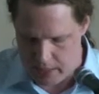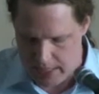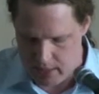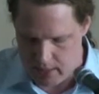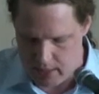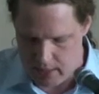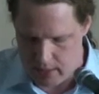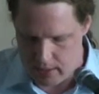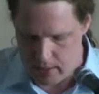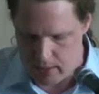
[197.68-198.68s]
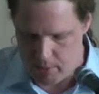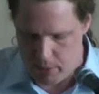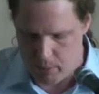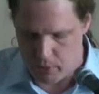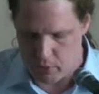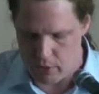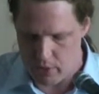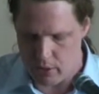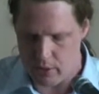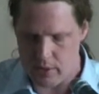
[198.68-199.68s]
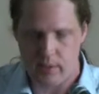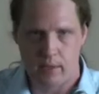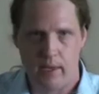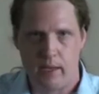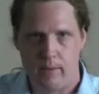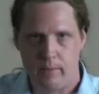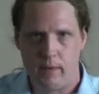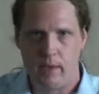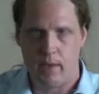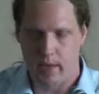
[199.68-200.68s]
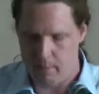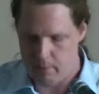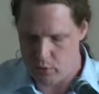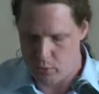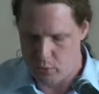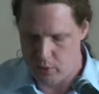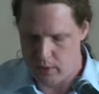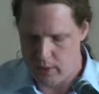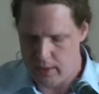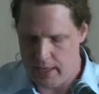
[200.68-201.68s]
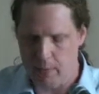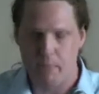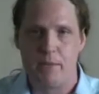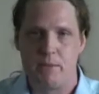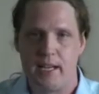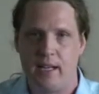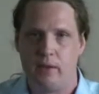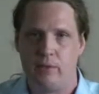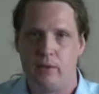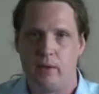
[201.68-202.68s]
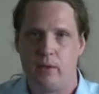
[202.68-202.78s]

get the people concerned to help themselves.